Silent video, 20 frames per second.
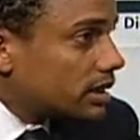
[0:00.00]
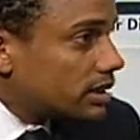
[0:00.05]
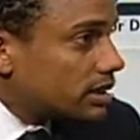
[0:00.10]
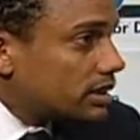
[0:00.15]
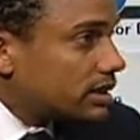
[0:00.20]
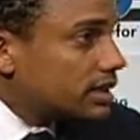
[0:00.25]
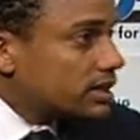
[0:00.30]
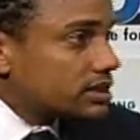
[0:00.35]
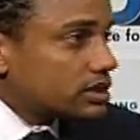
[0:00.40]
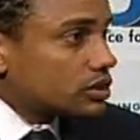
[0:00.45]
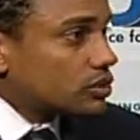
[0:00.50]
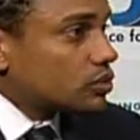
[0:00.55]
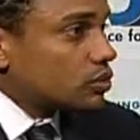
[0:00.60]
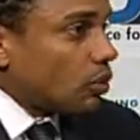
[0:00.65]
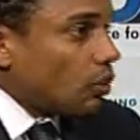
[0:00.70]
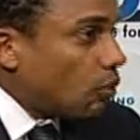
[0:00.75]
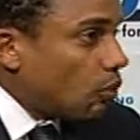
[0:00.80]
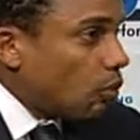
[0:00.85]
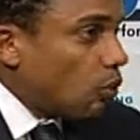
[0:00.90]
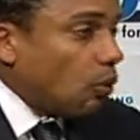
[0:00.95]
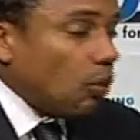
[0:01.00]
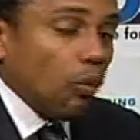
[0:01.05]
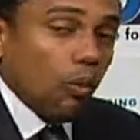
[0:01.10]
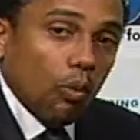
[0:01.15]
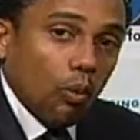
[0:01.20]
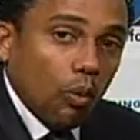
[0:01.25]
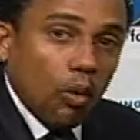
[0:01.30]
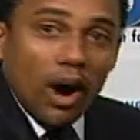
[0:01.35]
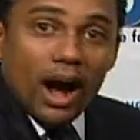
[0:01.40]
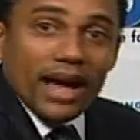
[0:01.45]
This is
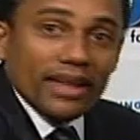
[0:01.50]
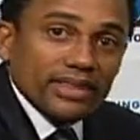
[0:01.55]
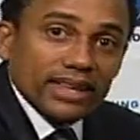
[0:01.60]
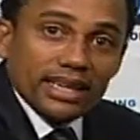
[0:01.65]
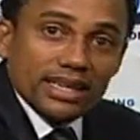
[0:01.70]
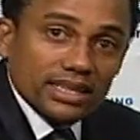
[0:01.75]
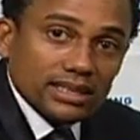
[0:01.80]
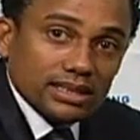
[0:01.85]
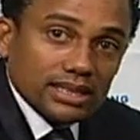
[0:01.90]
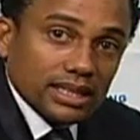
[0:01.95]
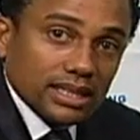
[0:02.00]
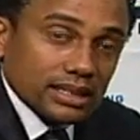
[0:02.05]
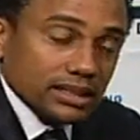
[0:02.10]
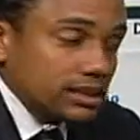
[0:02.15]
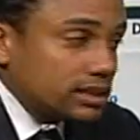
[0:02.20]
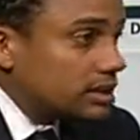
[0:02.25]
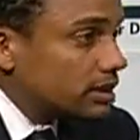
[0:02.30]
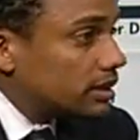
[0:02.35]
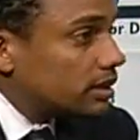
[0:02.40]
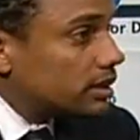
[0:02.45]
why they exist.